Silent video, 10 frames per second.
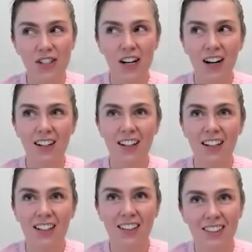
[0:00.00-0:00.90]
to share
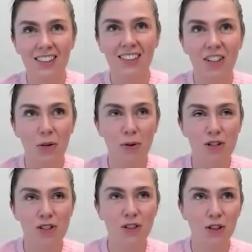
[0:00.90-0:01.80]
in your
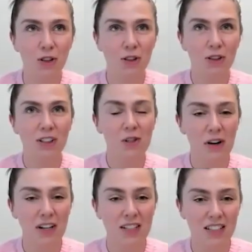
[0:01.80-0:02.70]
personal
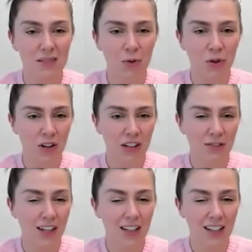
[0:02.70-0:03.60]
experiences more, I
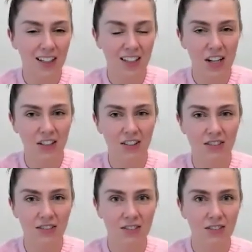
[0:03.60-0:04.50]
feel like,
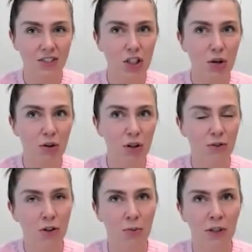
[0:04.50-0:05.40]
and show your
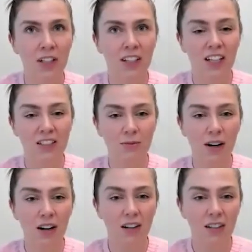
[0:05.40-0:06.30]
vulnerability as
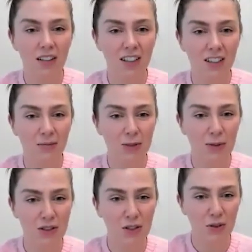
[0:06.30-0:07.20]
well,
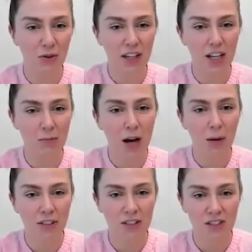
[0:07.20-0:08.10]
especially through like a
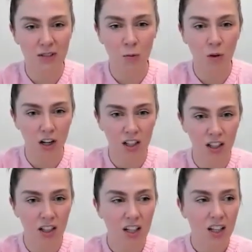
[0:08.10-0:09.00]
published
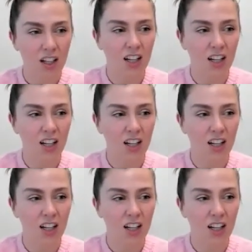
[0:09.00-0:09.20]
work.